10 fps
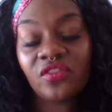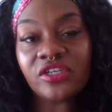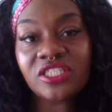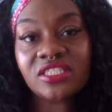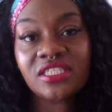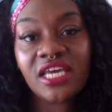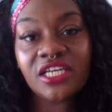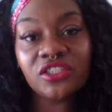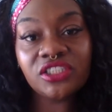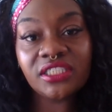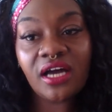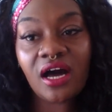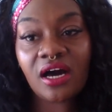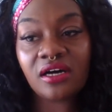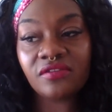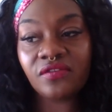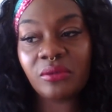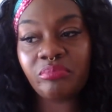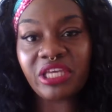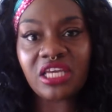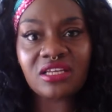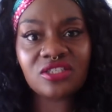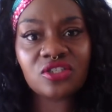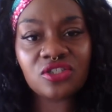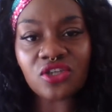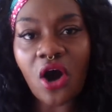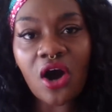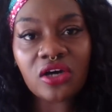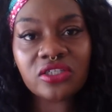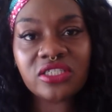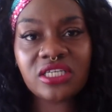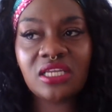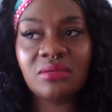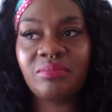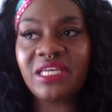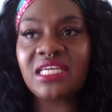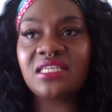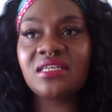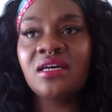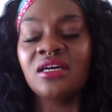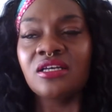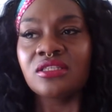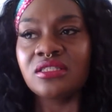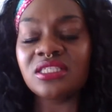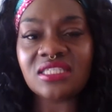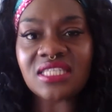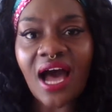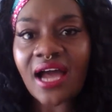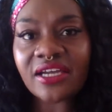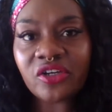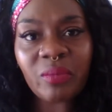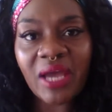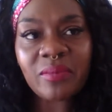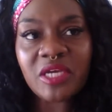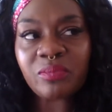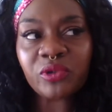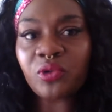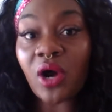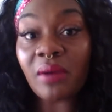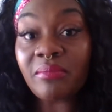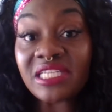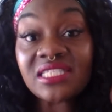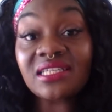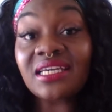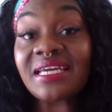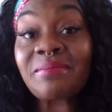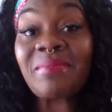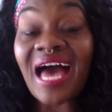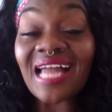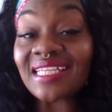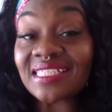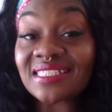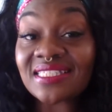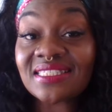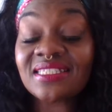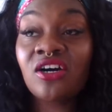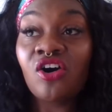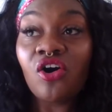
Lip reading: There's this energy of being stalked and being desired by people who are mentally imbalanced.